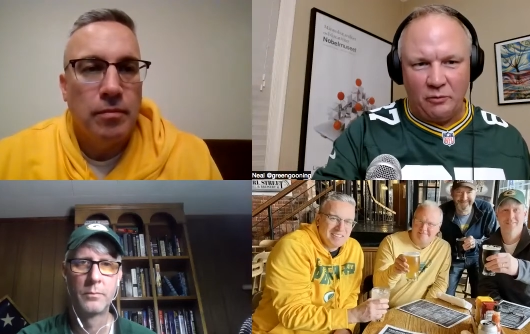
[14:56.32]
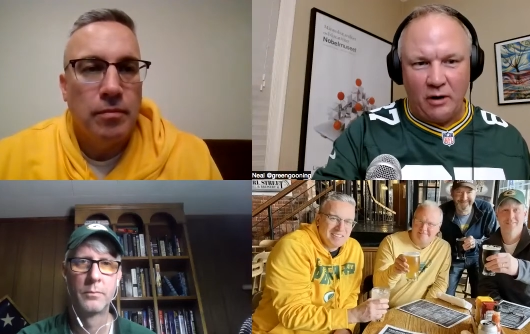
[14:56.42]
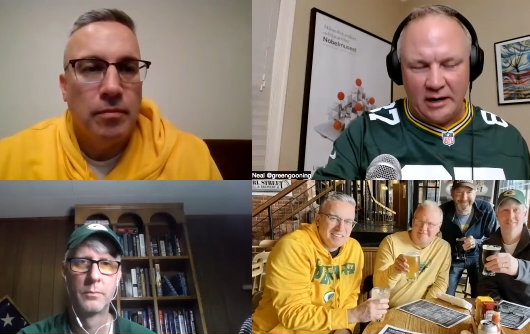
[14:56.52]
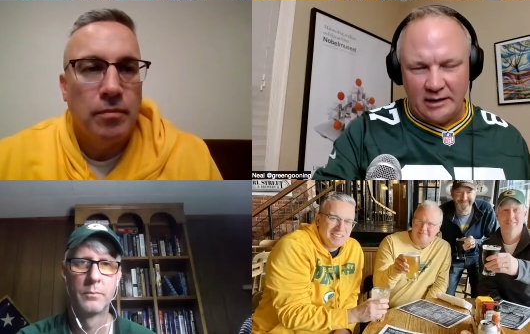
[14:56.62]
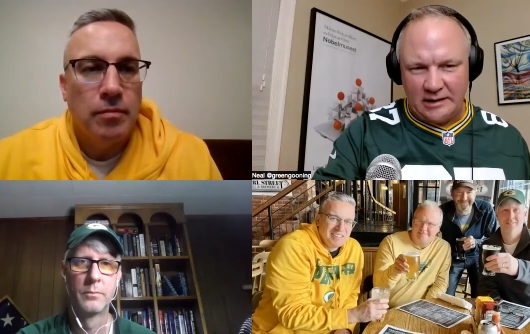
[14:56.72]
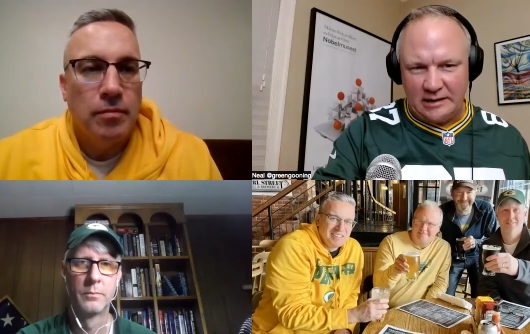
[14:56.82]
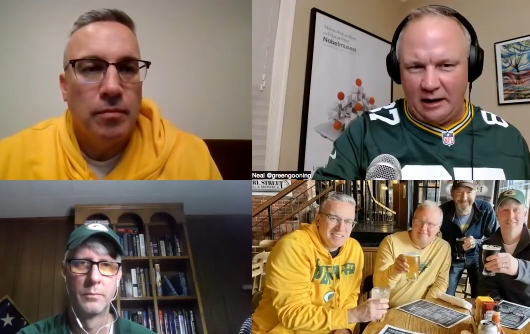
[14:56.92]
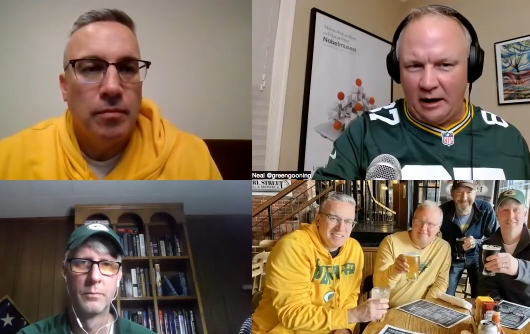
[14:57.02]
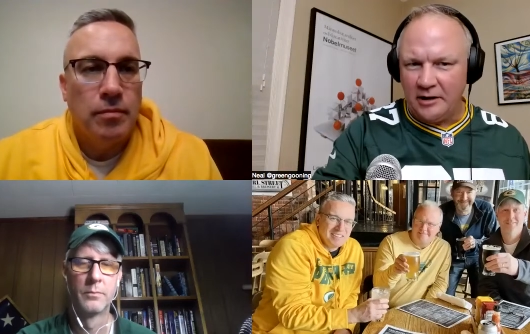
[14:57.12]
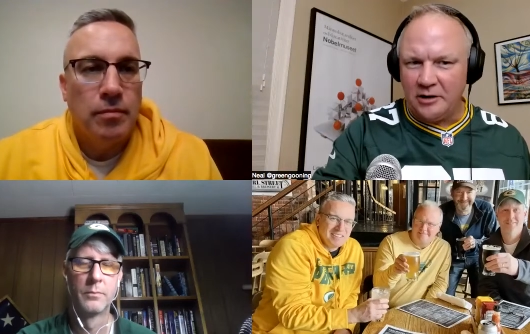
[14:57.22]
Speaker 1: was
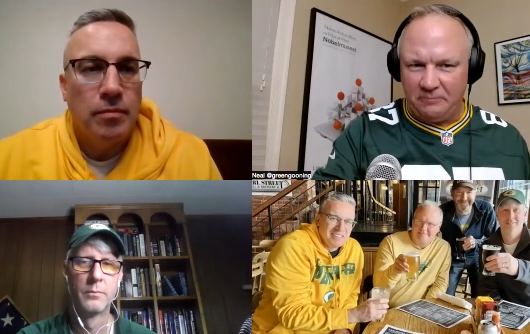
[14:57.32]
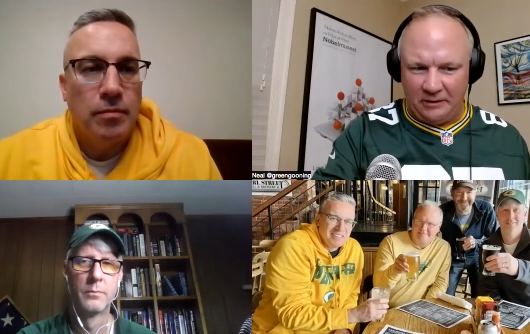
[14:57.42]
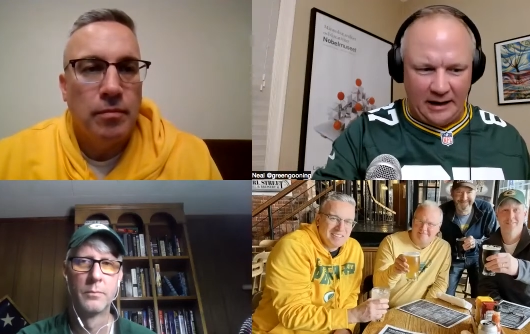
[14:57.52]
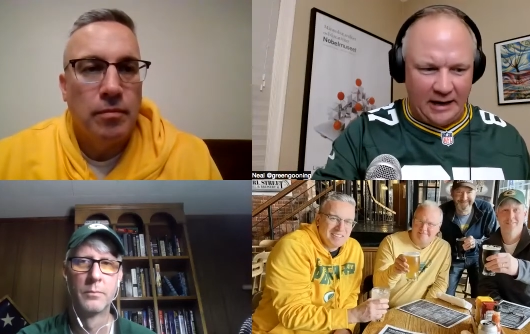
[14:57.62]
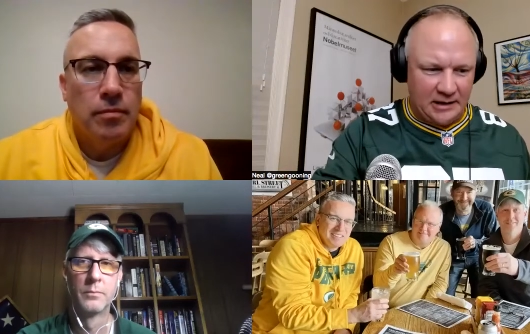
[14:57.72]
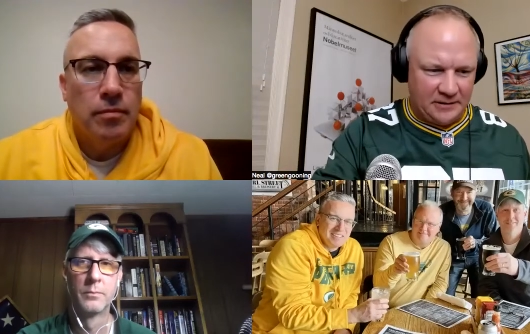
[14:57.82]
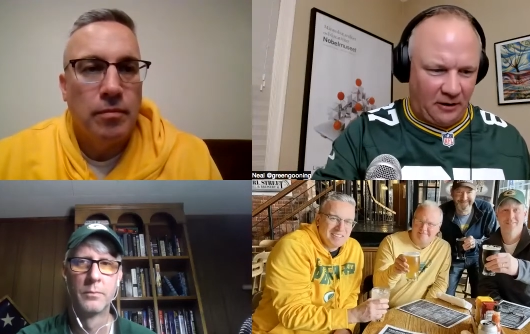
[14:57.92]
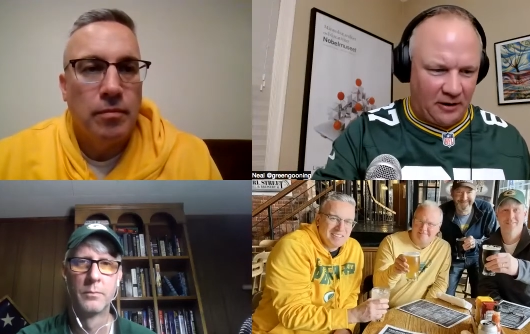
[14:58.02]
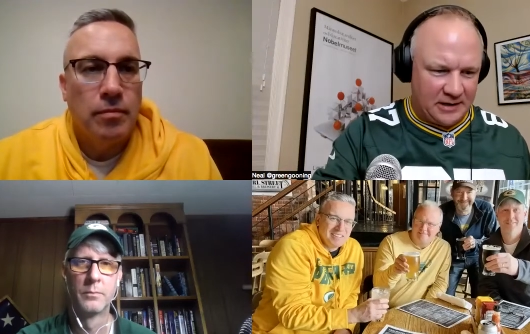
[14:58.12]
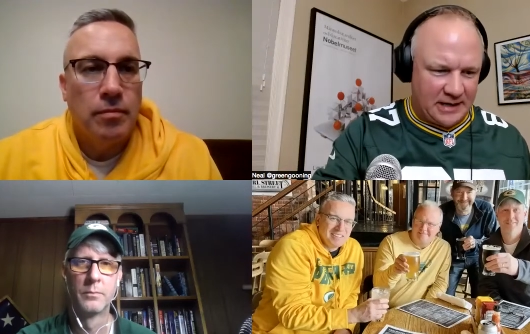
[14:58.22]
underplayed as
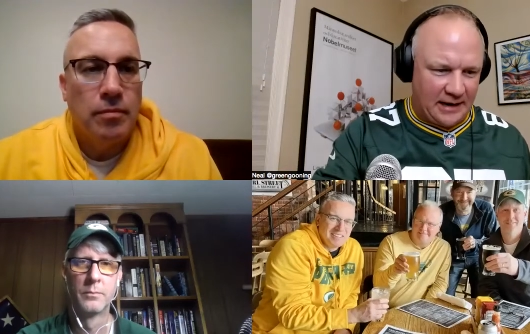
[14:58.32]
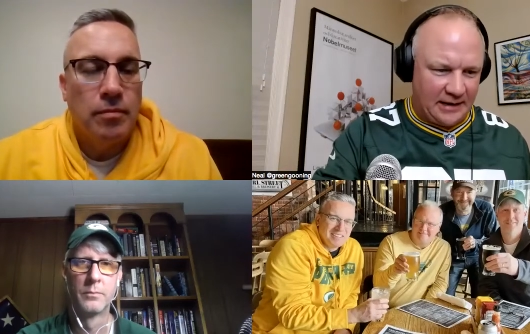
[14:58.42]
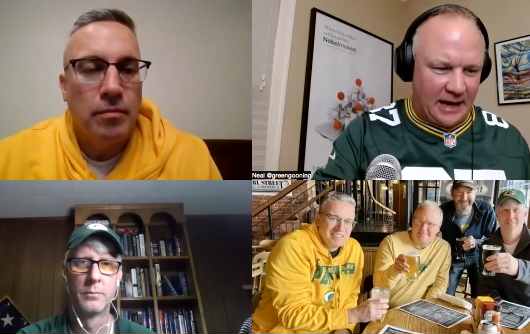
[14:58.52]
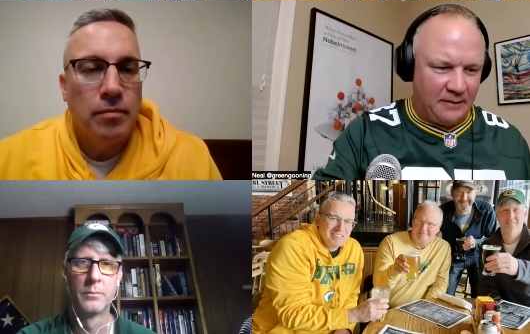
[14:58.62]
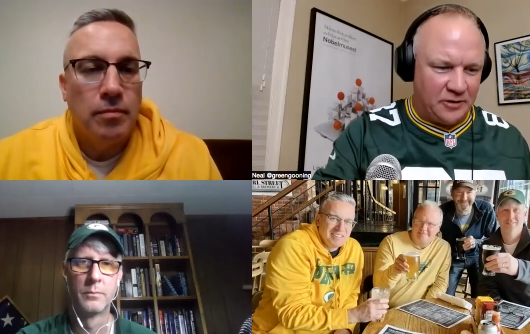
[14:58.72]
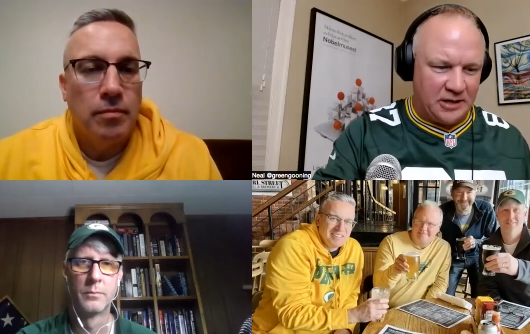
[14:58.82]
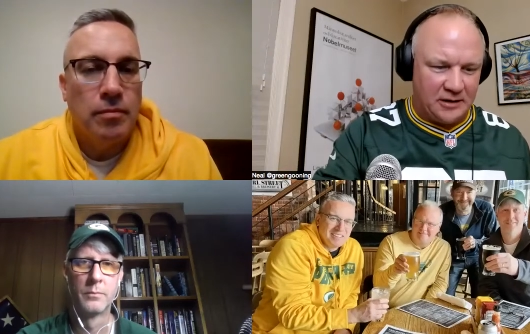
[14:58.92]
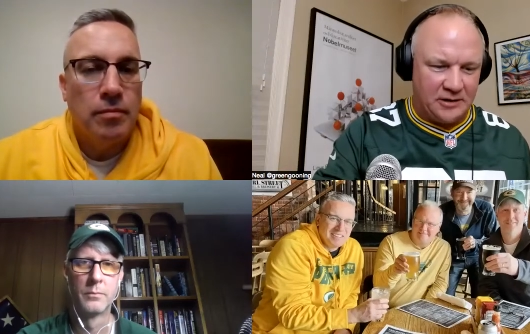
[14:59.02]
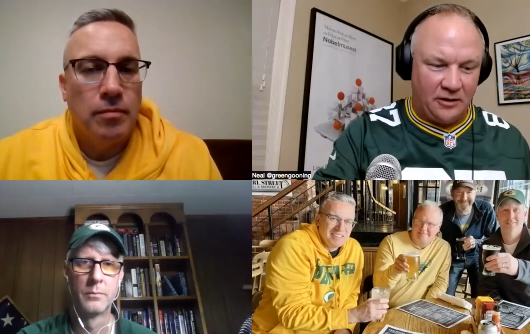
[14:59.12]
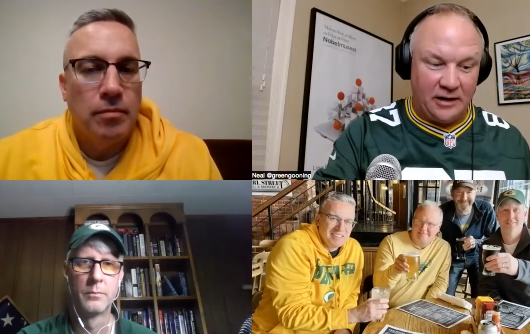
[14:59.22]
far as that game was
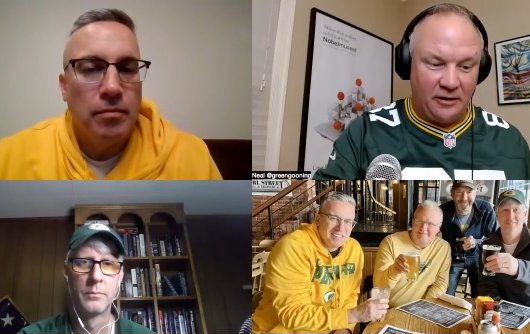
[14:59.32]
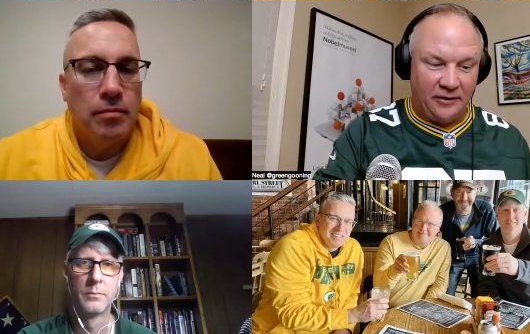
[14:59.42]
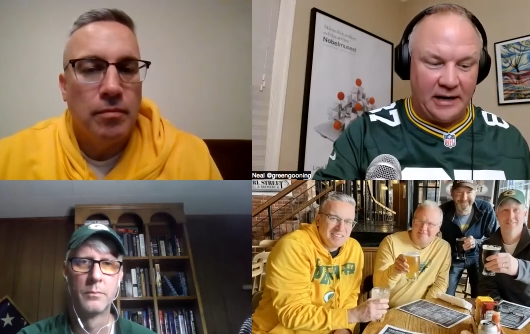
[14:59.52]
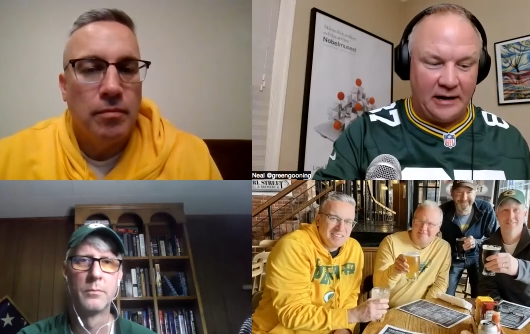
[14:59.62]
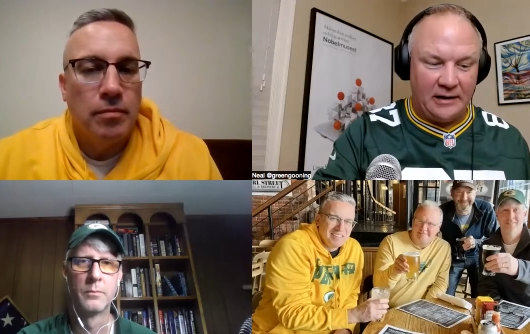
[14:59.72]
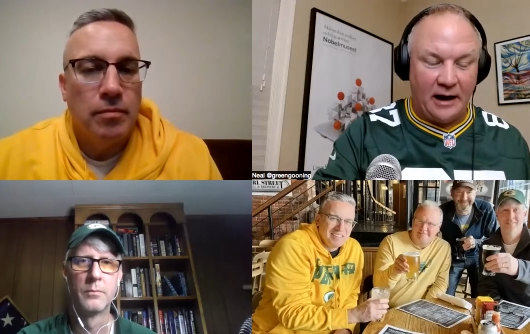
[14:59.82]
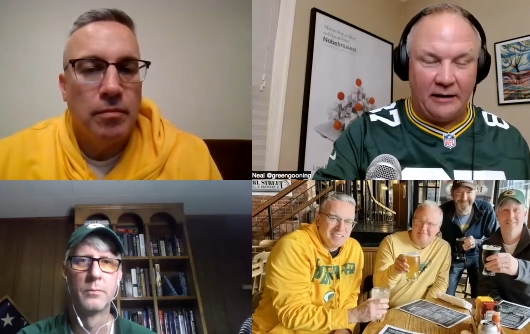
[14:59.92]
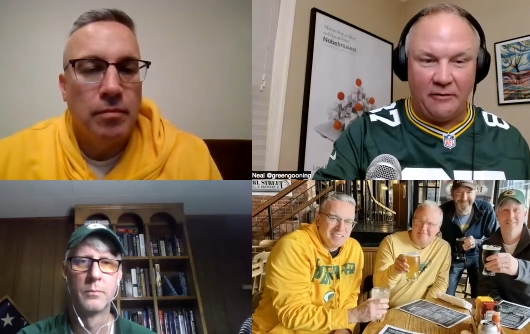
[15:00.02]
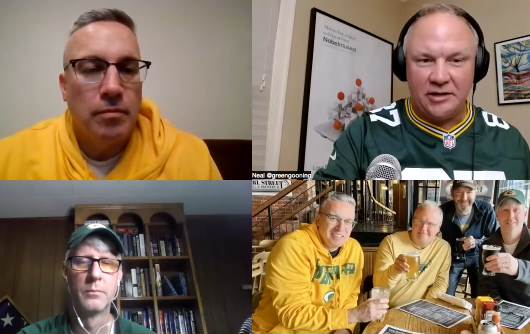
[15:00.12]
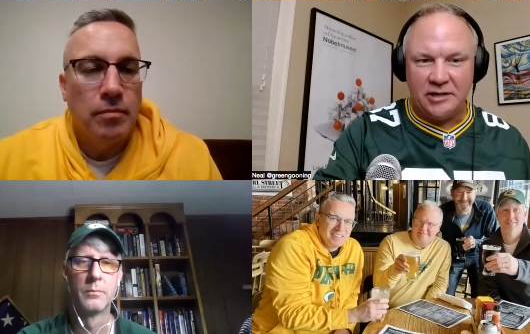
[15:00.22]
concerned. He only had nine
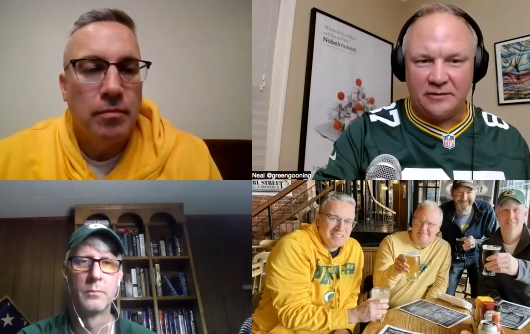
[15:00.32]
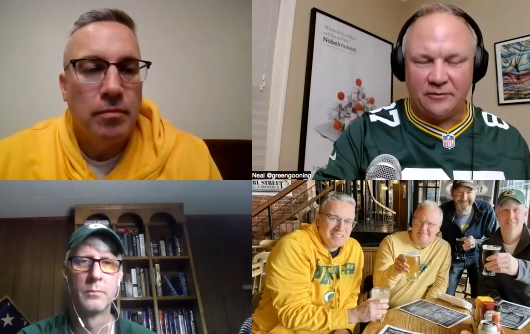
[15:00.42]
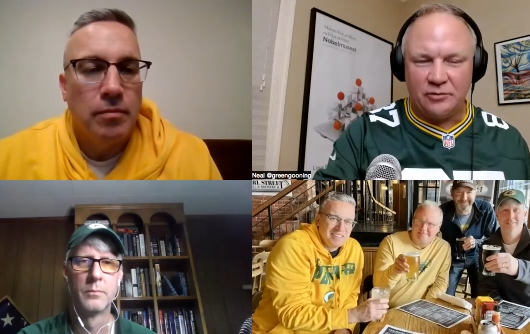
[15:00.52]
rushes for